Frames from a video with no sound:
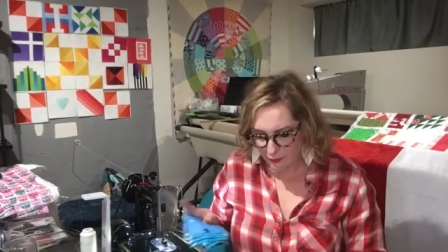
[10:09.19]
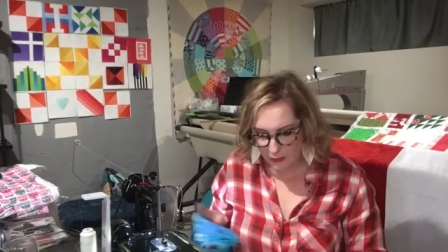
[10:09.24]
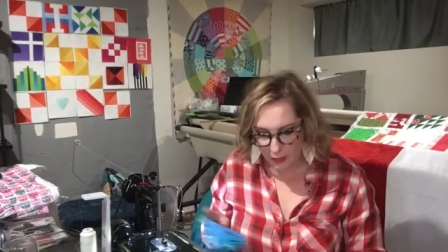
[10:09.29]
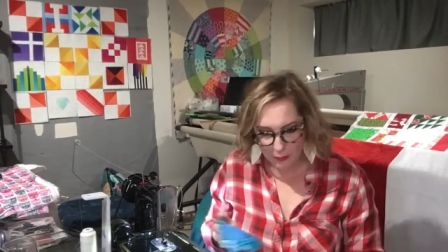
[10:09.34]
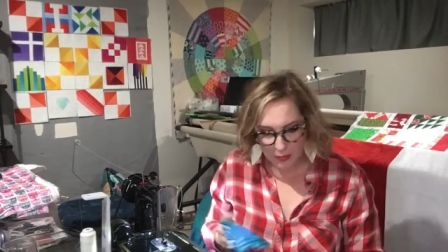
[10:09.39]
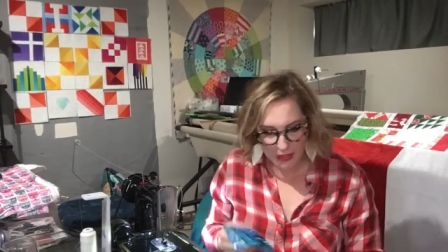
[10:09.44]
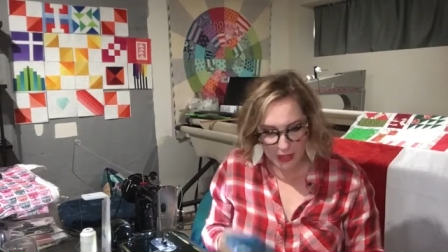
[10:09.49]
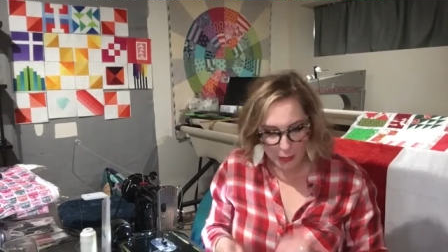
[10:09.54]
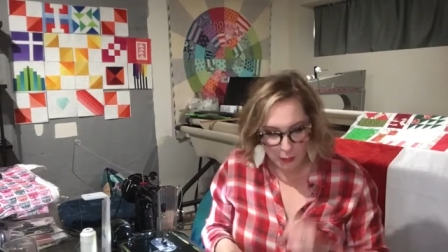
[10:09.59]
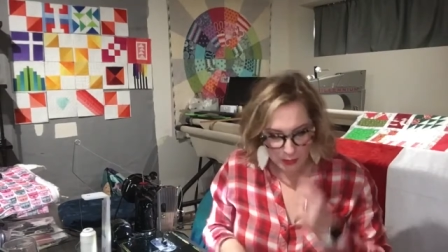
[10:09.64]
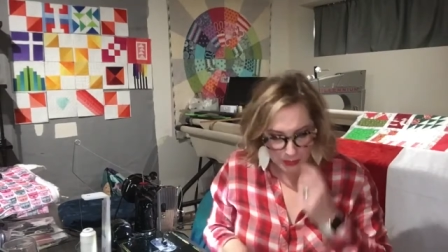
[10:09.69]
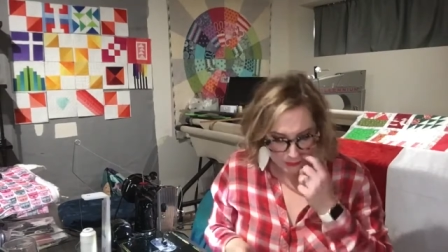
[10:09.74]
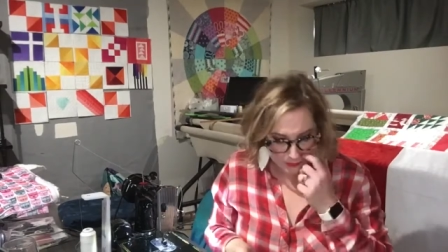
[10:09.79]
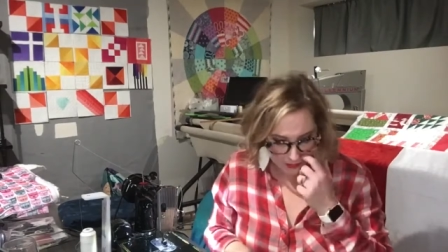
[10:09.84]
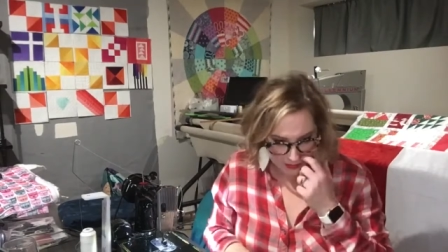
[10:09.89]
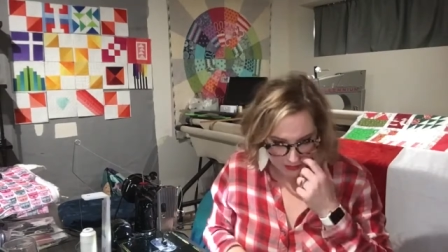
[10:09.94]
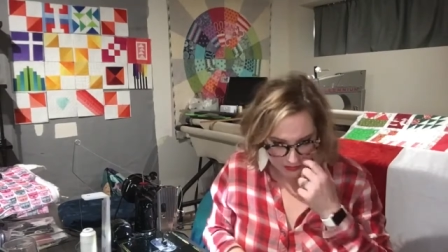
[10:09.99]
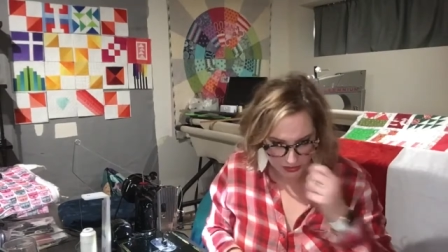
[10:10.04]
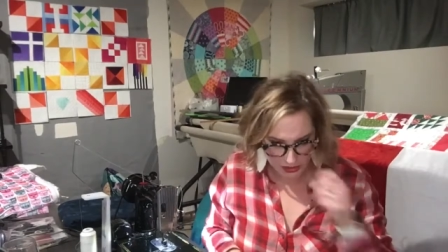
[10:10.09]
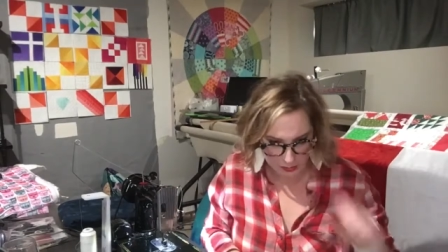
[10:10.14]
But I want to
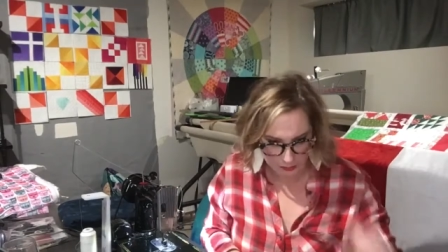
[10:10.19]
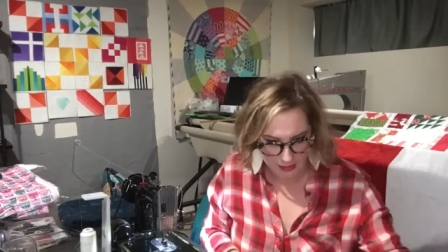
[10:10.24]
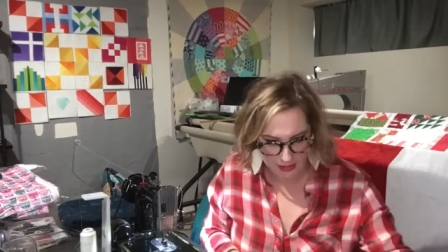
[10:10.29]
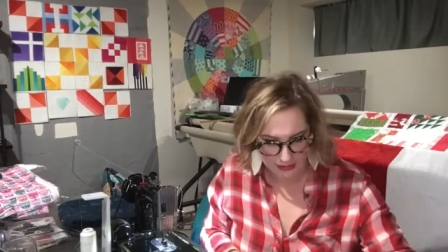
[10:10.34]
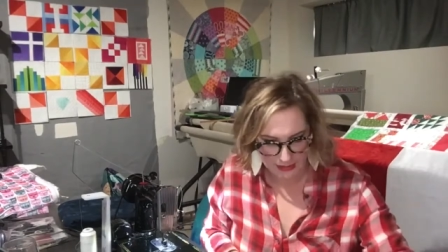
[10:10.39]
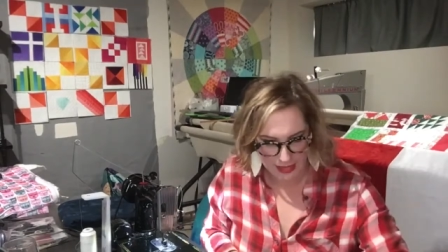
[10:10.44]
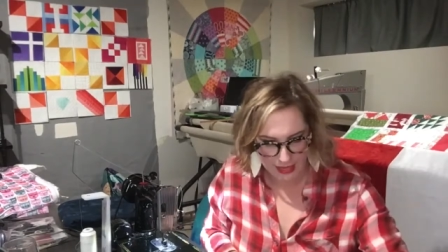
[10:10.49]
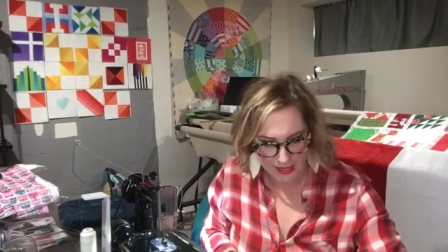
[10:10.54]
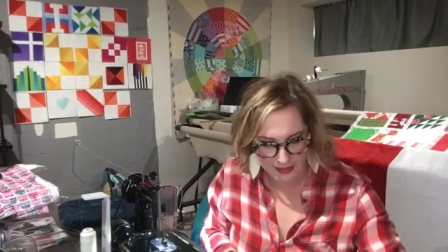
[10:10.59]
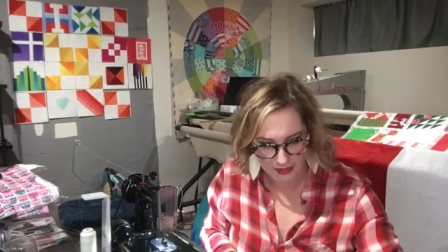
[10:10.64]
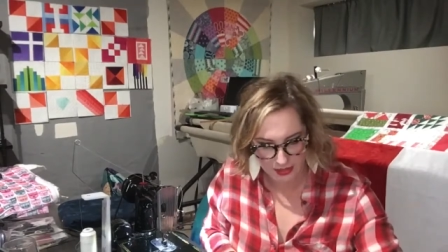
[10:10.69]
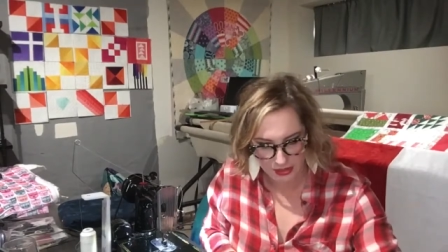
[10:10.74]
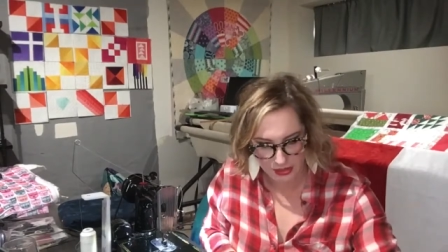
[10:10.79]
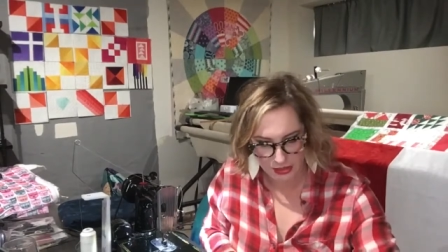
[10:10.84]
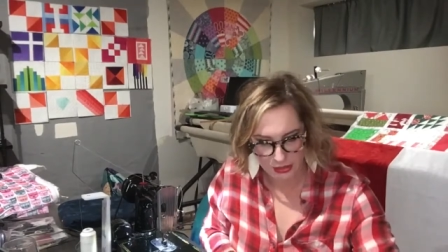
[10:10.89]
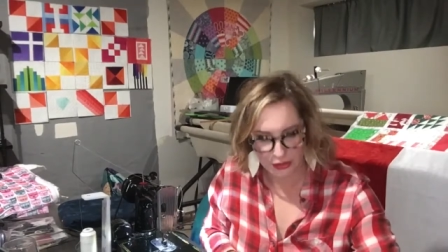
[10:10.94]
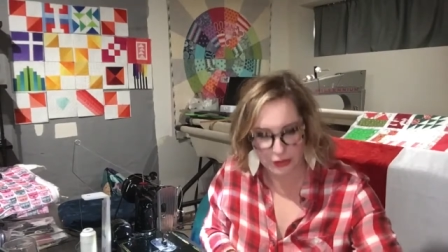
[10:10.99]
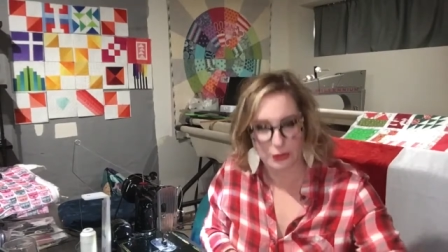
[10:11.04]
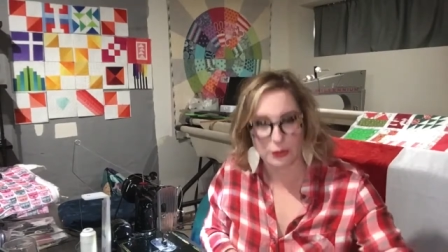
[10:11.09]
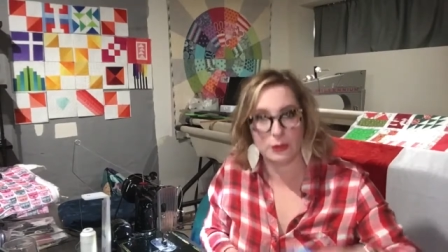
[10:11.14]
finish up my last
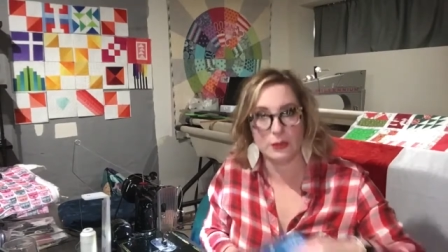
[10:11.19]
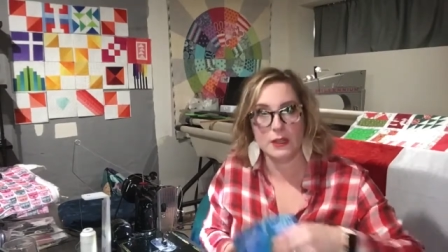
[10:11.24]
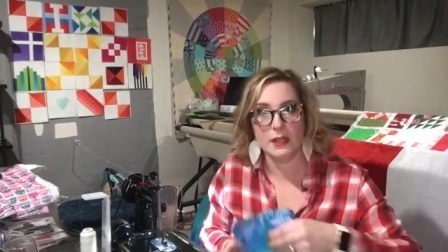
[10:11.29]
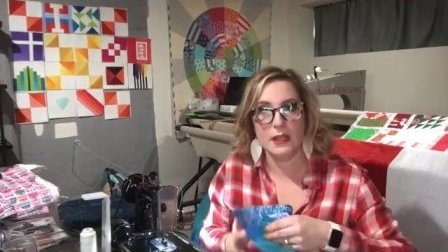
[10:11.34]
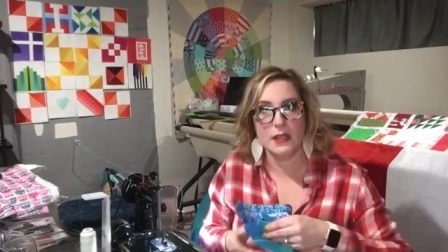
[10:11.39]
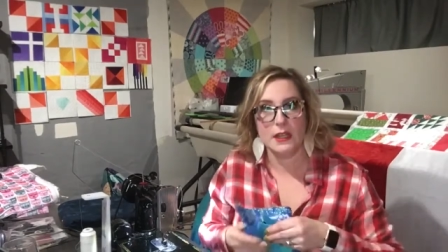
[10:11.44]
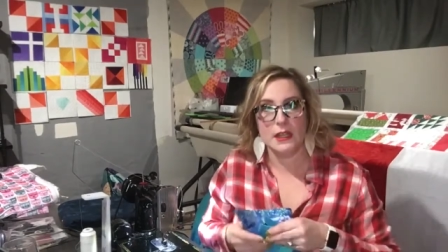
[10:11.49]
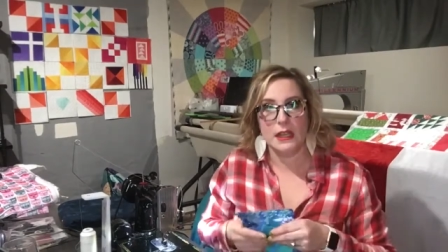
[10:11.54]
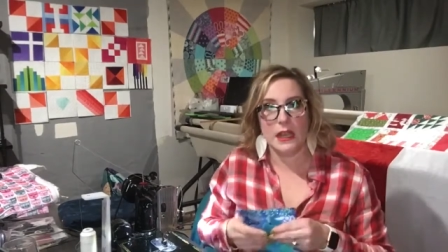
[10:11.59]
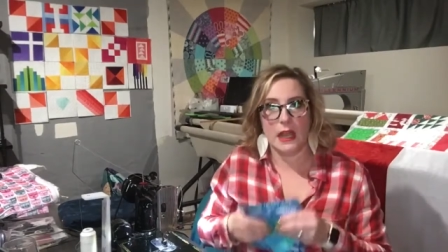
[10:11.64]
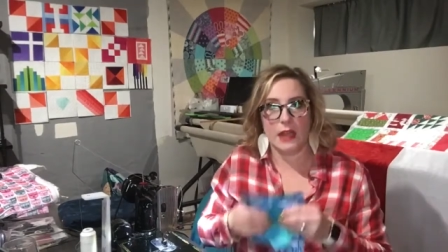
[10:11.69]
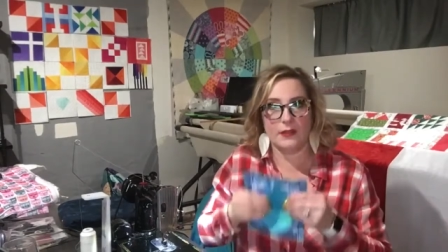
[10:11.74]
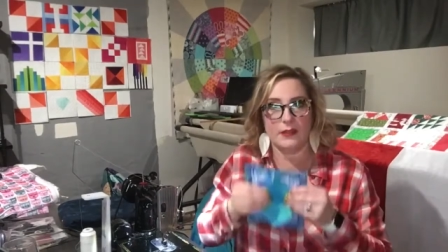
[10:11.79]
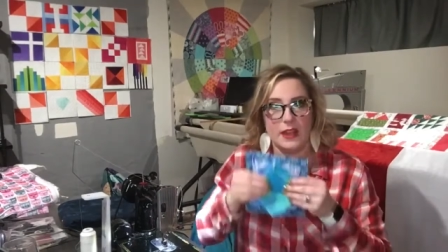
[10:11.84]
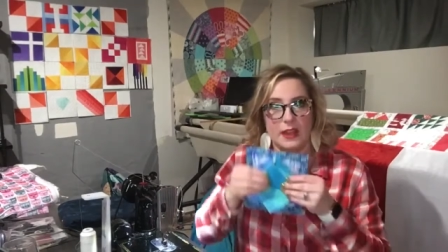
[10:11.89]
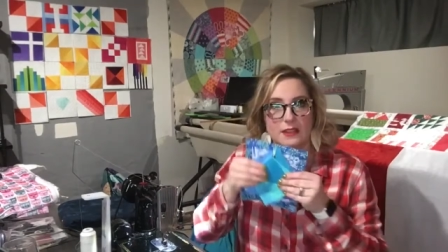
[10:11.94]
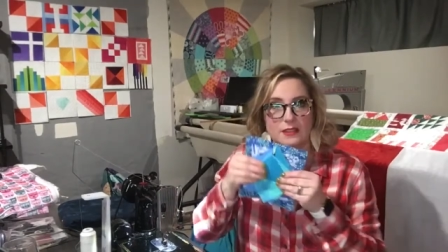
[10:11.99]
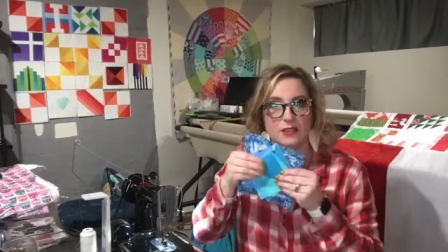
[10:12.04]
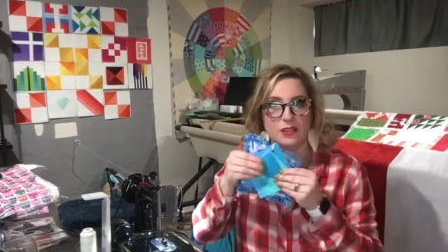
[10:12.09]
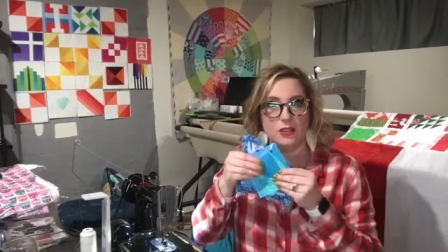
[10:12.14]
two. I've
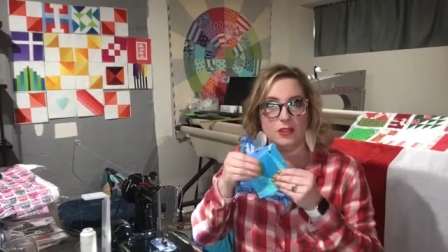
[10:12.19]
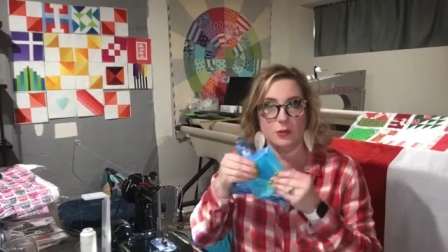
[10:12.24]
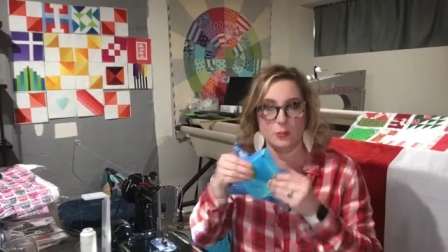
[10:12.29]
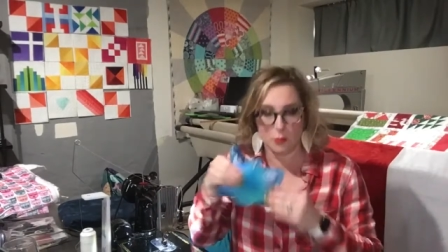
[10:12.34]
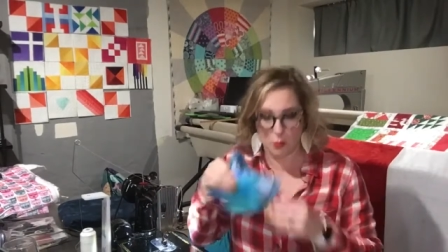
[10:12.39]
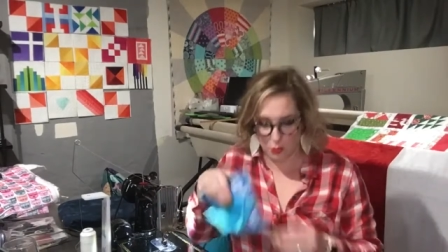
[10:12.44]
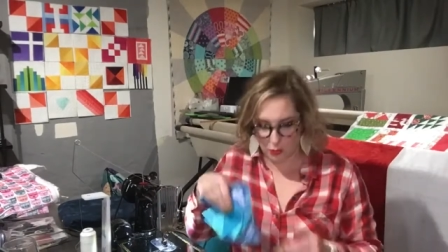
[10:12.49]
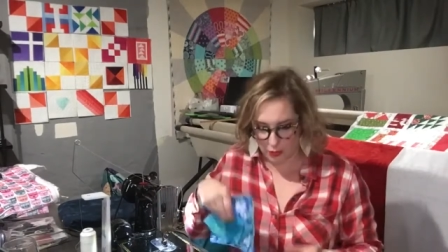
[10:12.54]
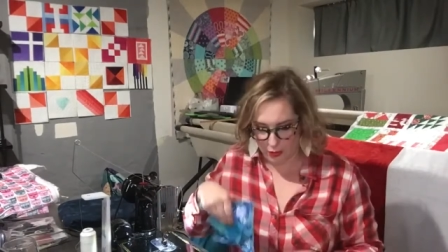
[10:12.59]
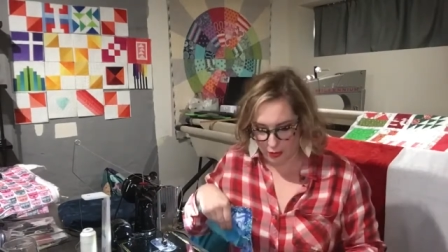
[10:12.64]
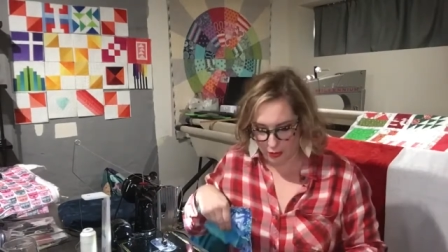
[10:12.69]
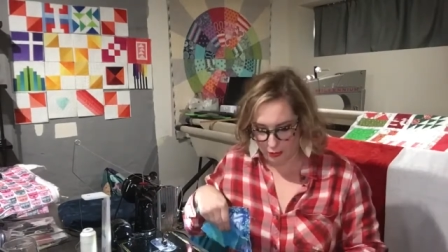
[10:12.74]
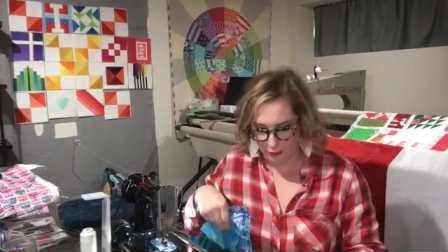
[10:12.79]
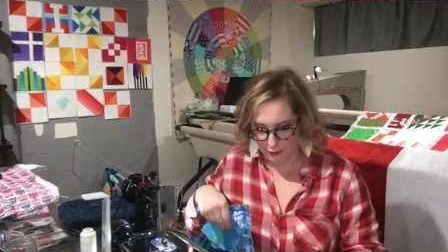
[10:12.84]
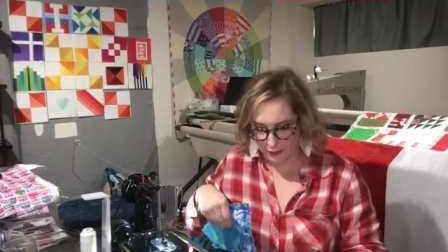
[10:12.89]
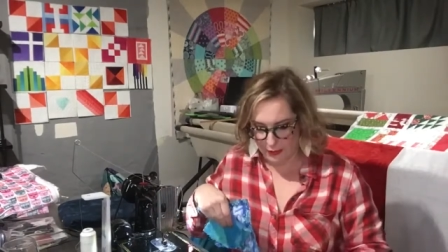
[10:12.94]
got 2 more